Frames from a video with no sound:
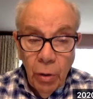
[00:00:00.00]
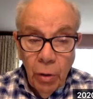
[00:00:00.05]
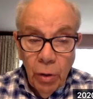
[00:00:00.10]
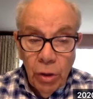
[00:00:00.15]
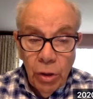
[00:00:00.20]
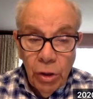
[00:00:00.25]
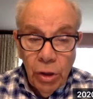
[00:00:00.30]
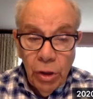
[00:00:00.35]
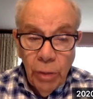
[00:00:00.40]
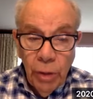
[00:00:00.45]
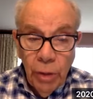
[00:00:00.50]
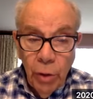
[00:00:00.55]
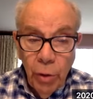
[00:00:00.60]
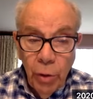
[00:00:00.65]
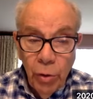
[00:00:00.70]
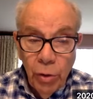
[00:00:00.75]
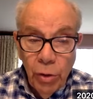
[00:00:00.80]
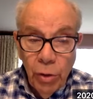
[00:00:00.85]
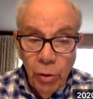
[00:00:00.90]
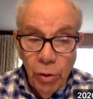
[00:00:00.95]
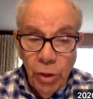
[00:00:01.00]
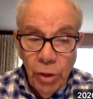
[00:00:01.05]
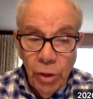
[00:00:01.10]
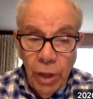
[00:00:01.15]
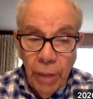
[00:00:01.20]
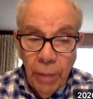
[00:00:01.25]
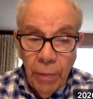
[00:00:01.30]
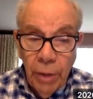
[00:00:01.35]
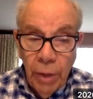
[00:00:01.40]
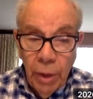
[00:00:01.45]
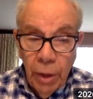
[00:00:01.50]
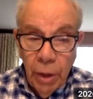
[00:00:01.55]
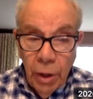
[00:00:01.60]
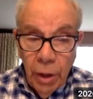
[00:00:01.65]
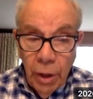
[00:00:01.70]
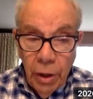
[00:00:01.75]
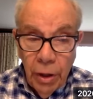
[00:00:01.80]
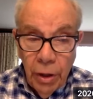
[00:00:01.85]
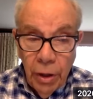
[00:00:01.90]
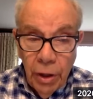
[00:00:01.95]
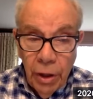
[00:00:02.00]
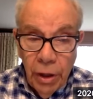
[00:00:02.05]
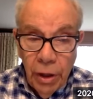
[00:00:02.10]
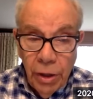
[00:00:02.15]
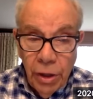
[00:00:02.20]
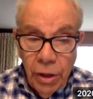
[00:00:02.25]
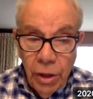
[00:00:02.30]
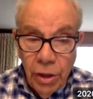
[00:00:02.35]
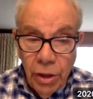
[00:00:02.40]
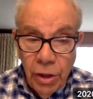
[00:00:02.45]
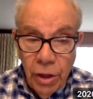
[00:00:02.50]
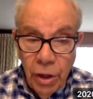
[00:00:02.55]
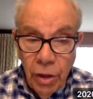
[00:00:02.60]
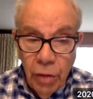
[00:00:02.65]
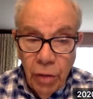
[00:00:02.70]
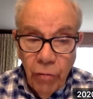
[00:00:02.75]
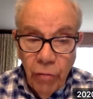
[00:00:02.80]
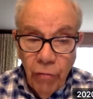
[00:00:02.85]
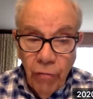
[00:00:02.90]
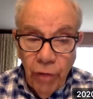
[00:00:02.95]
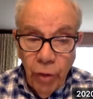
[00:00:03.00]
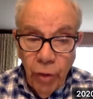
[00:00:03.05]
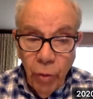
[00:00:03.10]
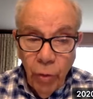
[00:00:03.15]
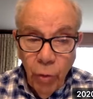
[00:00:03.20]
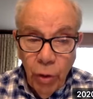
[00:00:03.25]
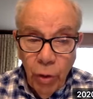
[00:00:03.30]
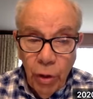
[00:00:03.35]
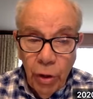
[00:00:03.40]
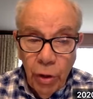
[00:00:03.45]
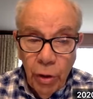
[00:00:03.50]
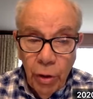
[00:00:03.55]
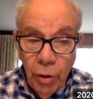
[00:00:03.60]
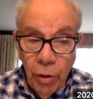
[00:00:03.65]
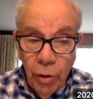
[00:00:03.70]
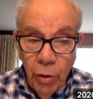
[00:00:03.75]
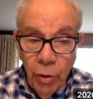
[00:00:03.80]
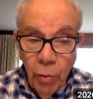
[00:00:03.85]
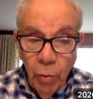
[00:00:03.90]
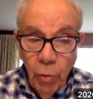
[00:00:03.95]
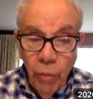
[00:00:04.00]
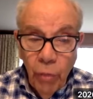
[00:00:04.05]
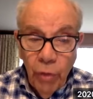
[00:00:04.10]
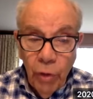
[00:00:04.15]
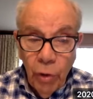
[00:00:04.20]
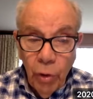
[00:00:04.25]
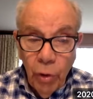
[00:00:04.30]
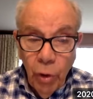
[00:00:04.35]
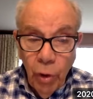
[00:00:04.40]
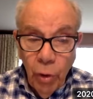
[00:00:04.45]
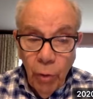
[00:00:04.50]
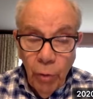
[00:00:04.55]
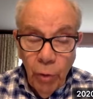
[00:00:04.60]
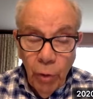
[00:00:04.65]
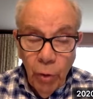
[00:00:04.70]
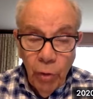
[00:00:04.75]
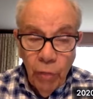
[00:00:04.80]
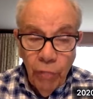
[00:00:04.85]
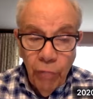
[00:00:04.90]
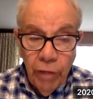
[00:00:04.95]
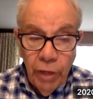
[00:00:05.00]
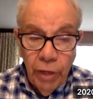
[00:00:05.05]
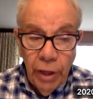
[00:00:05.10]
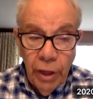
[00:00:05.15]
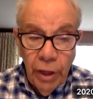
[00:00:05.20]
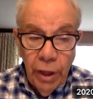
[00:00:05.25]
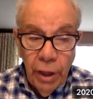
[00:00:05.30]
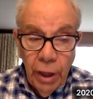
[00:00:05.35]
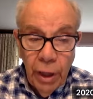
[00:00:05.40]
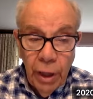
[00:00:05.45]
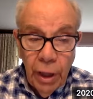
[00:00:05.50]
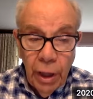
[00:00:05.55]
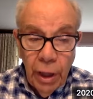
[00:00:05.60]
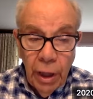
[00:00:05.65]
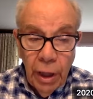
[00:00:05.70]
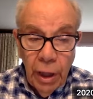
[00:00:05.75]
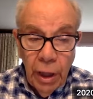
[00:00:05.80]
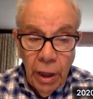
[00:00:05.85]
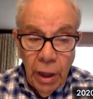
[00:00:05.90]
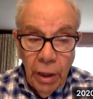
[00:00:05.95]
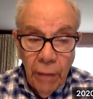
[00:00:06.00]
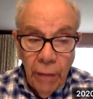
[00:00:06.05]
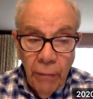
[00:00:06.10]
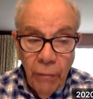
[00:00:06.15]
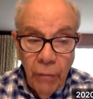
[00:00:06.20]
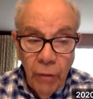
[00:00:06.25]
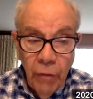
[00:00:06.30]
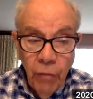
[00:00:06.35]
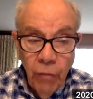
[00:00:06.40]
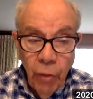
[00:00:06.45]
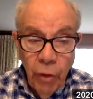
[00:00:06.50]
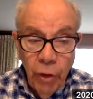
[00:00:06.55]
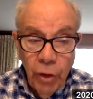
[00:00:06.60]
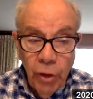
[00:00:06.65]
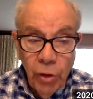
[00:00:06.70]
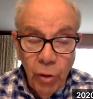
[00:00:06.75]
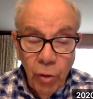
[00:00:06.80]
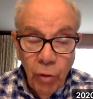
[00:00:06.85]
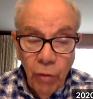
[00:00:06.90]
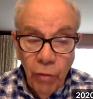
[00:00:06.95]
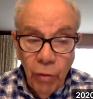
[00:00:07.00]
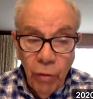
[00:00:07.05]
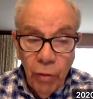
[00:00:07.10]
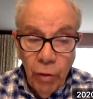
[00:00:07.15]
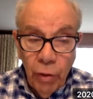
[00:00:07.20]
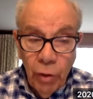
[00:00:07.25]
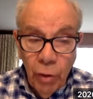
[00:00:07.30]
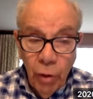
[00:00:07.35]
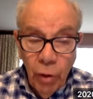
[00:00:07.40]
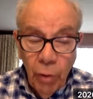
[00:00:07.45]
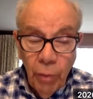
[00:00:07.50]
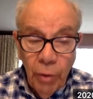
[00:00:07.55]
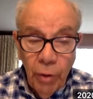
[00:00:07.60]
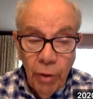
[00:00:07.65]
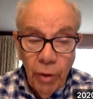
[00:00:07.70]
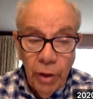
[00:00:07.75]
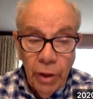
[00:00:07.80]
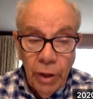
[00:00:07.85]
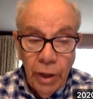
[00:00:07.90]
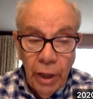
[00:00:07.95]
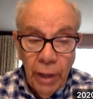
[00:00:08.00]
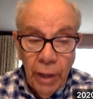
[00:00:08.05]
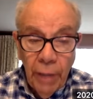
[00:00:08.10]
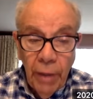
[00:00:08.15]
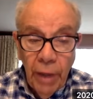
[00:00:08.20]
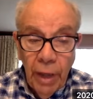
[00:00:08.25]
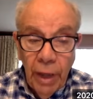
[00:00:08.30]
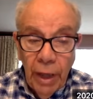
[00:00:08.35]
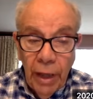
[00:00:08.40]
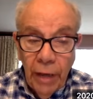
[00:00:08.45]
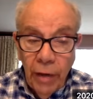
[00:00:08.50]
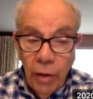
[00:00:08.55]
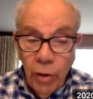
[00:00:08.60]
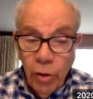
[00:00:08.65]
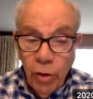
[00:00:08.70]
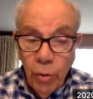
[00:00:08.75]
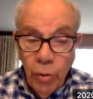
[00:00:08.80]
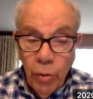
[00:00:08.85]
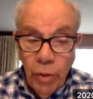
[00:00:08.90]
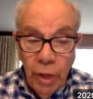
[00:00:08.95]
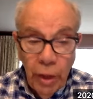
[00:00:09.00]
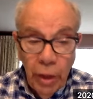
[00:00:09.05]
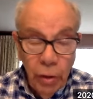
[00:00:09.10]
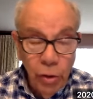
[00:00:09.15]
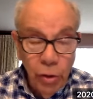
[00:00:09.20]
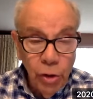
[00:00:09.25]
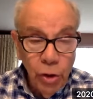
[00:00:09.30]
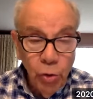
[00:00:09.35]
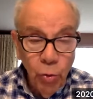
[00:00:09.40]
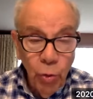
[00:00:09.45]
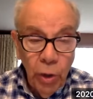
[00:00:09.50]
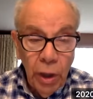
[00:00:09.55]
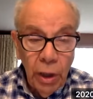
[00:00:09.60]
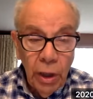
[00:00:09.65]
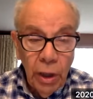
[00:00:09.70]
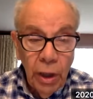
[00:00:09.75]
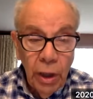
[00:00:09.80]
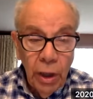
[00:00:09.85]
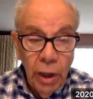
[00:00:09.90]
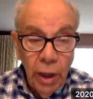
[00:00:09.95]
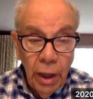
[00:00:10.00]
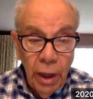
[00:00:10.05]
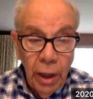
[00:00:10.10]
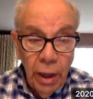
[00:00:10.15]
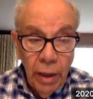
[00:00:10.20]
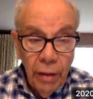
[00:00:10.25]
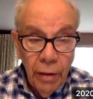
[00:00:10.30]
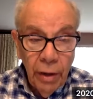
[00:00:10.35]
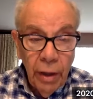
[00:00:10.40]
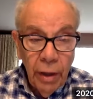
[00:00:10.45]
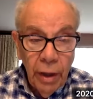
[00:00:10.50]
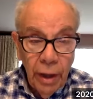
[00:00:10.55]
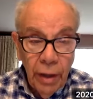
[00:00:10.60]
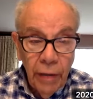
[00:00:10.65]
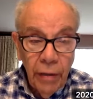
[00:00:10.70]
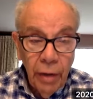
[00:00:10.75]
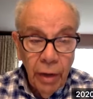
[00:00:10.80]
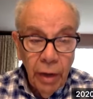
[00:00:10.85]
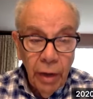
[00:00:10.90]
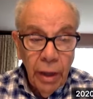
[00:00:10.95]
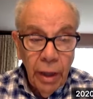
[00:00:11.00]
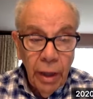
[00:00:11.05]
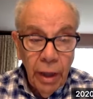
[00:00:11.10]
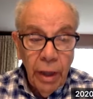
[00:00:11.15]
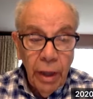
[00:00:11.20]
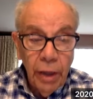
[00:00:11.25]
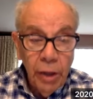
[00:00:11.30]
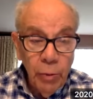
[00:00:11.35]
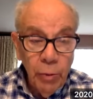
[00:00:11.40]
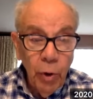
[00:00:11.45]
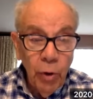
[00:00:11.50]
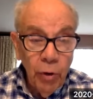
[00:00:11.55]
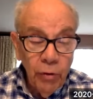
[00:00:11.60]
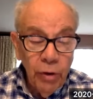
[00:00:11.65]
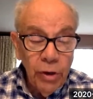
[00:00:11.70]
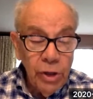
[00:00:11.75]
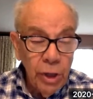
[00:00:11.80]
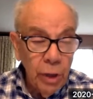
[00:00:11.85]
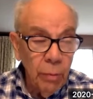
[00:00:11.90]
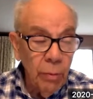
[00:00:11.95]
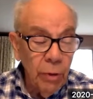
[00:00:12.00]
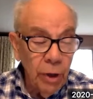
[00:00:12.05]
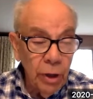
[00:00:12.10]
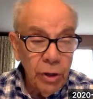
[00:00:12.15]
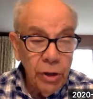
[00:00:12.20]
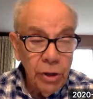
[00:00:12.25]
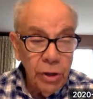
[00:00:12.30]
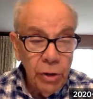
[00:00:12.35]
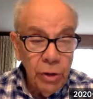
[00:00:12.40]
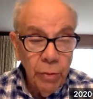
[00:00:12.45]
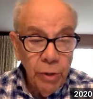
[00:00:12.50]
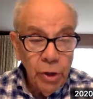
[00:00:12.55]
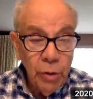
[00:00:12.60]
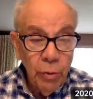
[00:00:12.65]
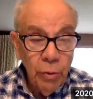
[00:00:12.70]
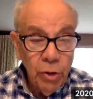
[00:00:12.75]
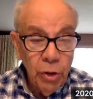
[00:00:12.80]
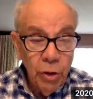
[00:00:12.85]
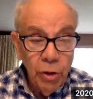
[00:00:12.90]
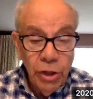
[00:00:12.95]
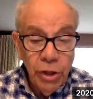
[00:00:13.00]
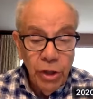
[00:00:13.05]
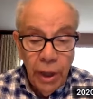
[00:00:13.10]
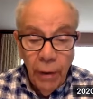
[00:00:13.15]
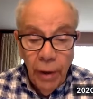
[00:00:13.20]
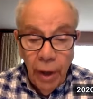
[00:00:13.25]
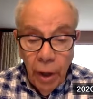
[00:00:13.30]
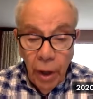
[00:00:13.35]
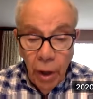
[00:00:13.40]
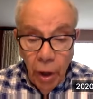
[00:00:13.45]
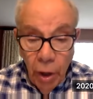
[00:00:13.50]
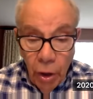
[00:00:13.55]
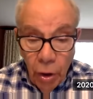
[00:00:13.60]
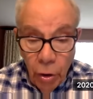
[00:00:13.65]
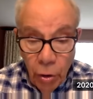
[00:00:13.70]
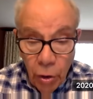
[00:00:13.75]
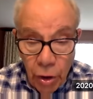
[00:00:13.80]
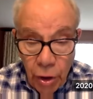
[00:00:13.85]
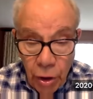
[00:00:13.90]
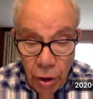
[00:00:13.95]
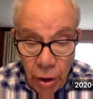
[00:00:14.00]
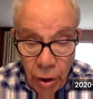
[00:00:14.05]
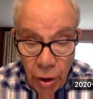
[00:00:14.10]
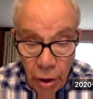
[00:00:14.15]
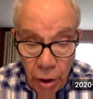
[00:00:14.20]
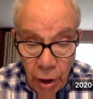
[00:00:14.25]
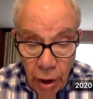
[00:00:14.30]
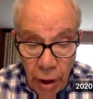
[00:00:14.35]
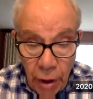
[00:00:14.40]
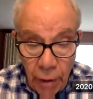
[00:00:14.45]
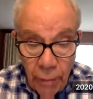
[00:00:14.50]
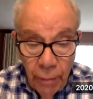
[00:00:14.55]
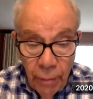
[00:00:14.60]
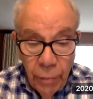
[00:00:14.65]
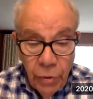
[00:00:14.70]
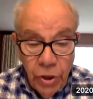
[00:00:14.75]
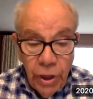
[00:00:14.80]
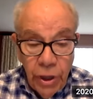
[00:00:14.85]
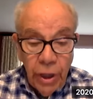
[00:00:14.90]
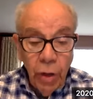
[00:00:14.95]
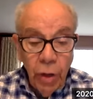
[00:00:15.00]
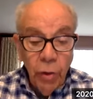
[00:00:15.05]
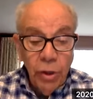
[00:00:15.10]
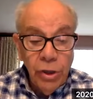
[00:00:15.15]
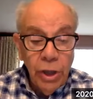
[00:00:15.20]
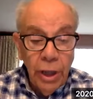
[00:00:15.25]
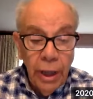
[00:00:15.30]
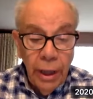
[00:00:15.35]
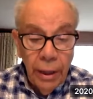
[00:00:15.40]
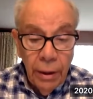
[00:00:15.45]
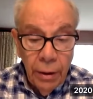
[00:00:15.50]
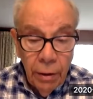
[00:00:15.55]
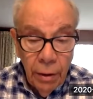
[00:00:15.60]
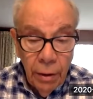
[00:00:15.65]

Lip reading: somebody who's kept this interfaith work moving along beautifully. for us over a long period of time. And there's so many others as well on, and I spoke of the St. Mark's Episcopal Church. Yeah, good. Jackie Gruscott,